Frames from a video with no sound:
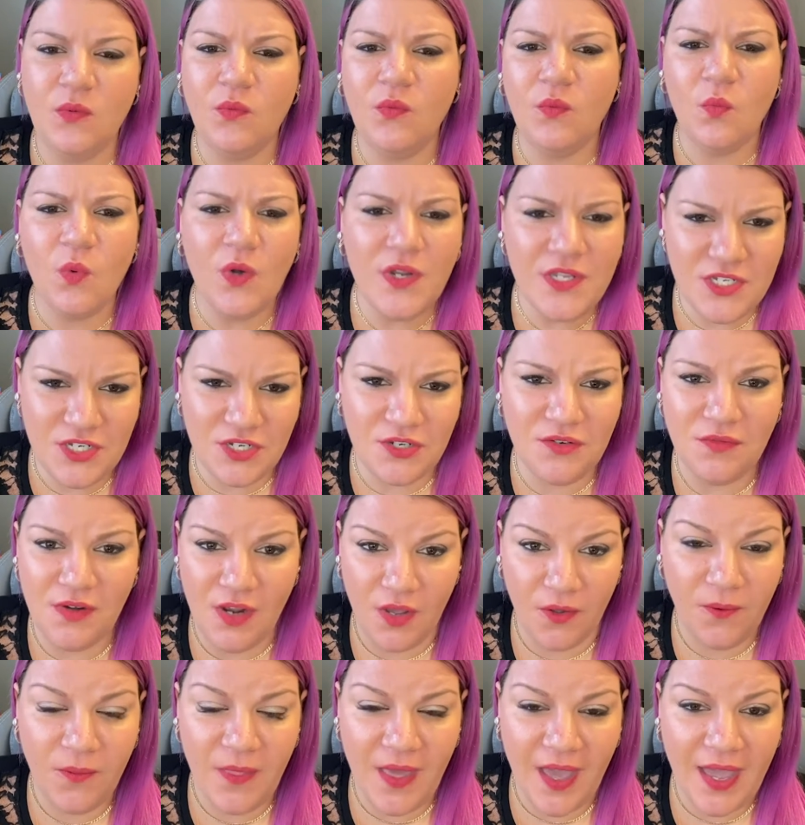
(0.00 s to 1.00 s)
Once you
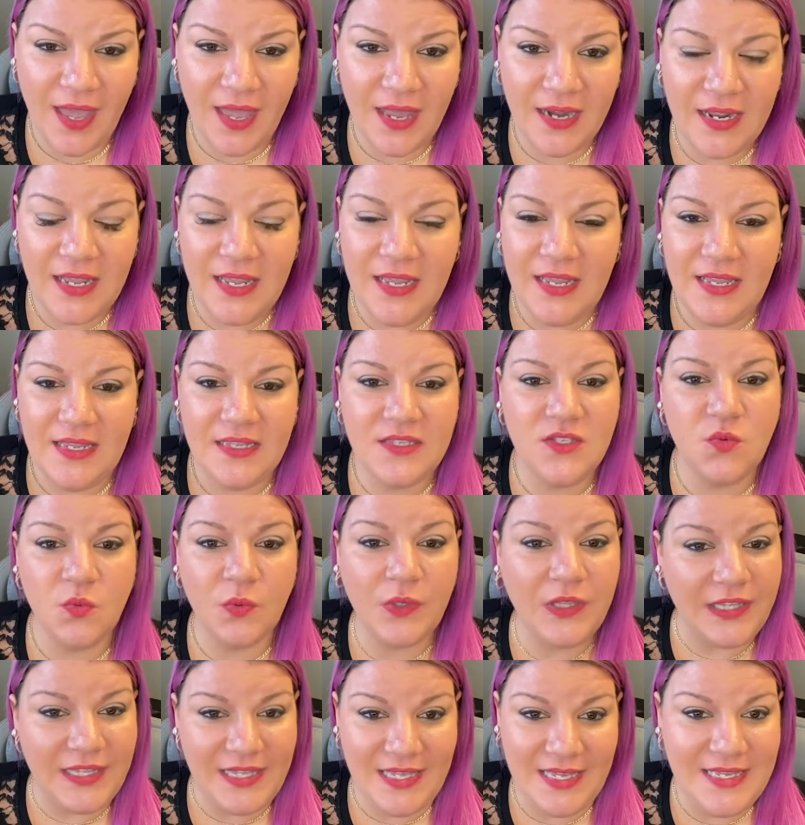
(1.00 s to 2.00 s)
know that, it's
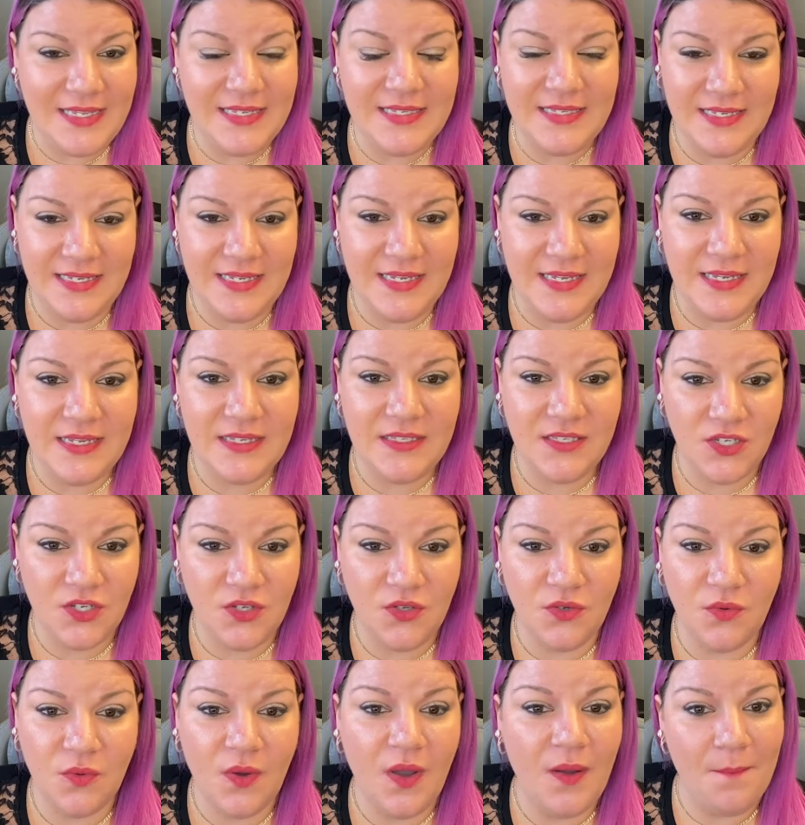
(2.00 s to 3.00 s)
really easy
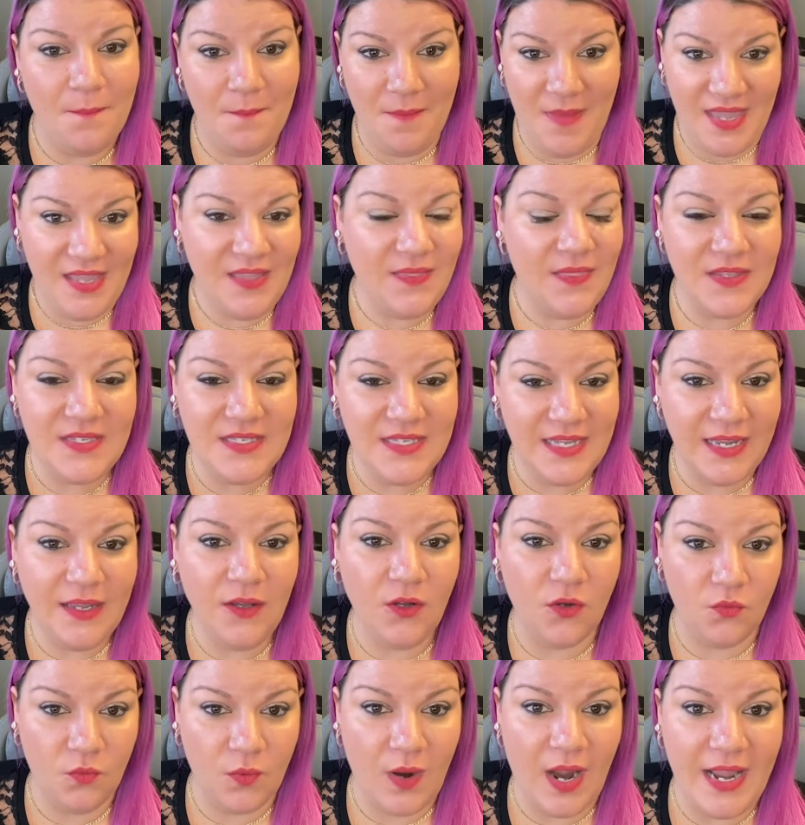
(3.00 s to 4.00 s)
to make the
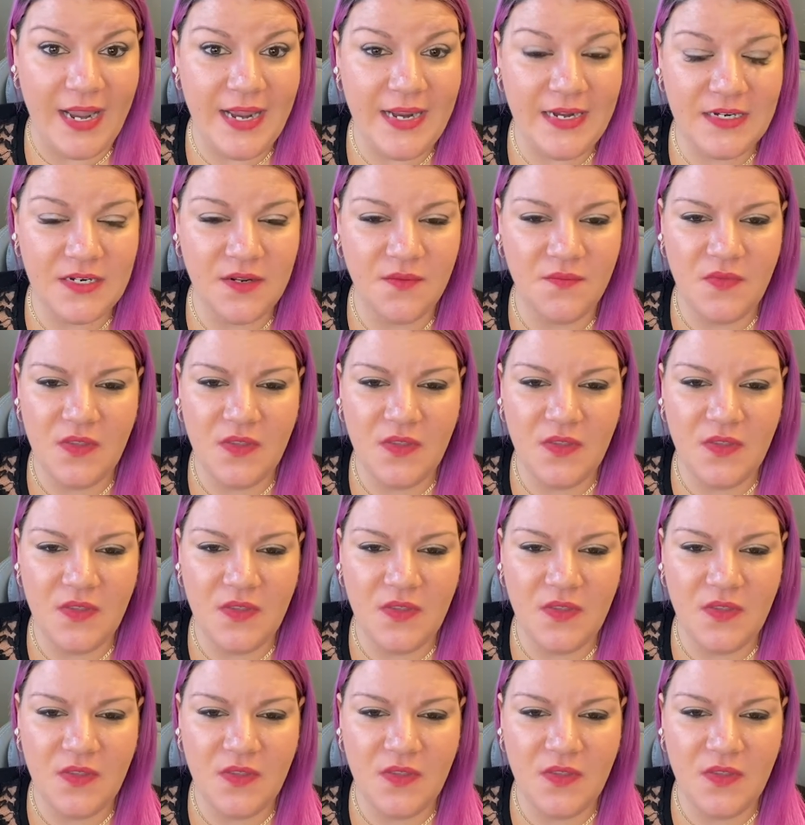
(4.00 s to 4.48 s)
sale, right?